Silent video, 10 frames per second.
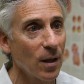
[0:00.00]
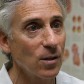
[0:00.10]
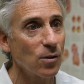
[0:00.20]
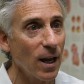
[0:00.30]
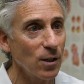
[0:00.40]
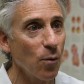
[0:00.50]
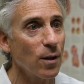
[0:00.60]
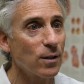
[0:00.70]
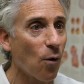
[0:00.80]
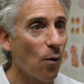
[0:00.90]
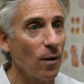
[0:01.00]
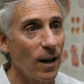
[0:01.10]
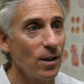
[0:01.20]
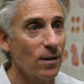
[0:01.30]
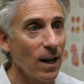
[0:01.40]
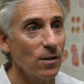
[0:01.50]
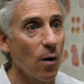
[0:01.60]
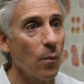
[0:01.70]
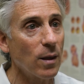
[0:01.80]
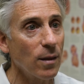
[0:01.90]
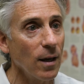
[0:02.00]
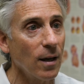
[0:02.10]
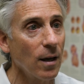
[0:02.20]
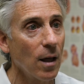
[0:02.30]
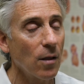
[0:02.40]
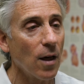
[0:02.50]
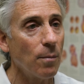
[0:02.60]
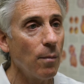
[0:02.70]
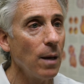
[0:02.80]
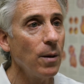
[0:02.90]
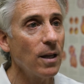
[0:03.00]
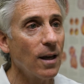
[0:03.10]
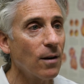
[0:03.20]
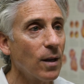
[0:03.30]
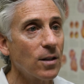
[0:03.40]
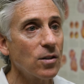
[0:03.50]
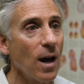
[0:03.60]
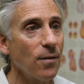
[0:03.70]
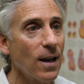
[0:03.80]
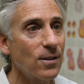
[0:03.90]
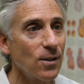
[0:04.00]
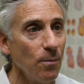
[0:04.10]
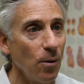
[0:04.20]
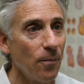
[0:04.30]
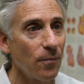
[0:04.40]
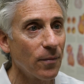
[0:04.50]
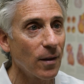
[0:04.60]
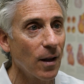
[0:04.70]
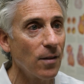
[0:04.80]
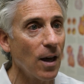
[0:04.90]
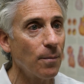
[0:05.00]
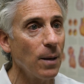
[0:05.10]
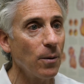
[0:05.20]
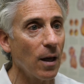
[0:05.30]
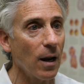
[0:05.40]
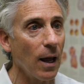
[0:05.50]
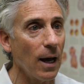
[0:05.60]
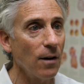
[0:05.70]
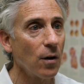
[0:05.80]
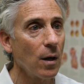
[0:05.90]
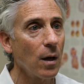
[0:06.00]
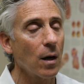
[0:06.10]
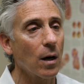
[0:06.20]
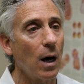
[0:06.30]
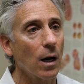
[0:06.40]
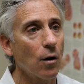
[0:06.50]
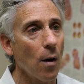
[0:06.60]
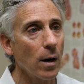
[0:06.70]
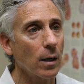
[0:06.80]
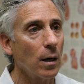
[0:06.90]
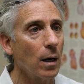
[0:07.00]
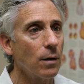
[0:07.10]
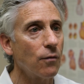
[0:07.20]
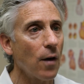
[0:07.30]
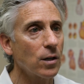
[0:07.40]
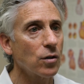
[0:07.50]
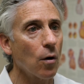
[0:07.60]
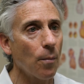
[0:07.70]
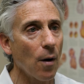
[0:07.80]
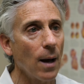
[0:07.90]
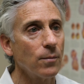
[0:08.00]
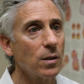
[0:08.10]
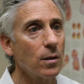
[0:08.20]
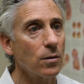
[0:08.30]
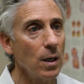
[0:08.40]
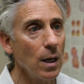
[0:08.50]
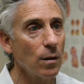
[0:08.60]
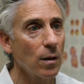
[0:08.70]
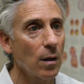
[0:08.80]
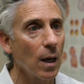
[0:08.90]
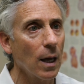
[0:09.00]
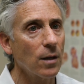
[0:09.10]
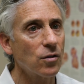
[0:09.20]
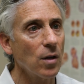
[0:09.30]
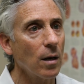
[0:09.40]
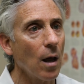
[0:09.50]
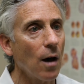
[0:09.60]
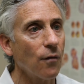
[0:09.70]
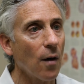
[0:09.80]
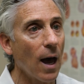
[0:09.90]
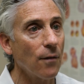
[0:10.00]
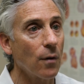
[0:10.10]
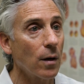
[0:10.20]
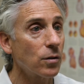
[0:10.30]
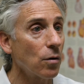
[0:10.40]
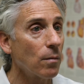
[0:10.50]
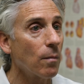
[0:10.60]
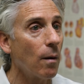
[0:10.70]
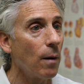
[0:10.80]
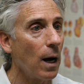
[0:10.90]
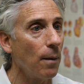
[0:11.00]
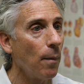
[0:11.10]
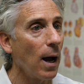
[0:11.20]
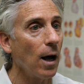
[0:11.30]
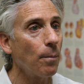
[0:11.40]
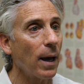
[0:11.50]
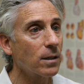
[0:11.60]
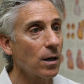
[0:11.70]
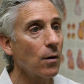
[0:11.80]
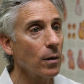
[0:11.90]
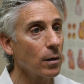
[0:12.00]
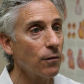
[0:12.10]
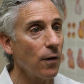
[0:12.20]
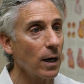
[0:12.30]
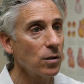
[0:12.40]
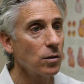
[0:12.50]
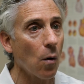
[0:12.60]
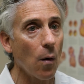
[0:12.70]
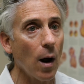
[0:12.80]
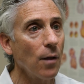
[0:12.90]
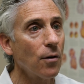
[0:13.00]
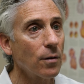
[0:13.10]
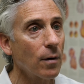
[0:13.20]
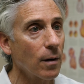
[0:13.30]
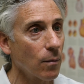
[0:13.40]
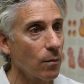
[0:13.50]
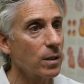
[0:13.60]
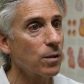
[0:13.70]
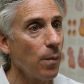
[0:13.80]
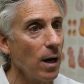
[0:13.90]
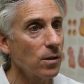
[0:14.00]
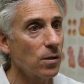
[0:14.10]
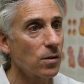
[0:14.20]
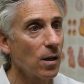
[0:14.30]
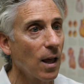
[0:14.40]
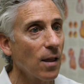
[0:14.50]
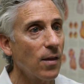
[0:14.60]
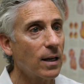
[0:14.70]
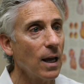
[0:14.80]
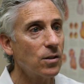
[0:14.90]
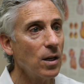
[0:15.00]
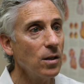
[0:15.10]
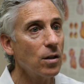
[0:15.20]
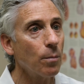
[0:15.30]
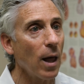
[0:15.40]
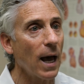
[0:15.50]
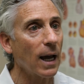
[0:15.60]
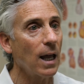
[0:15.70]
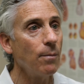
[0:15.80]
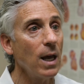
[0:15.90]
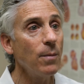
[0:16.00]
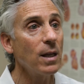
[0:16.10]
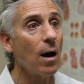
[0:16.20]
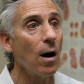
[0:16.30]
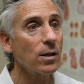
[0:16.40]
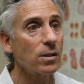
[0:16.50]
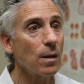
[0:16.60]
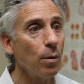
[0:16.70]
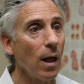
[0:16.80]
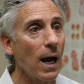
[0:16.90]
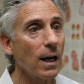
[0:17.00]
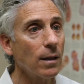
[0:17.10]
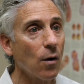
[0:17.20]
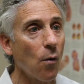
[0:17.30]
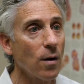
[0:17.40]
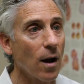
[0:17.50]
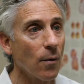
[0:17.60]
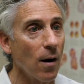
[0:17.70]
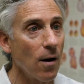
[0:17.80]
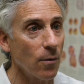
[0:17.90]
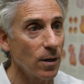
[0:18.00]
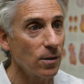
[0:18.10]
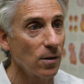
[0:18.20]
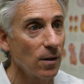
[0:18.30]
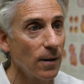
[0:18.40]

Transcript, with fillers: So that's where this correlation, that's where we think that maybe that it's not that simple and that people that have uh, chronic uh, infection or problems in their teeth send off, have certain uh, mild bacterial infections or other responses that gets into the plaque and maybe cause the plaque in the coronary arteries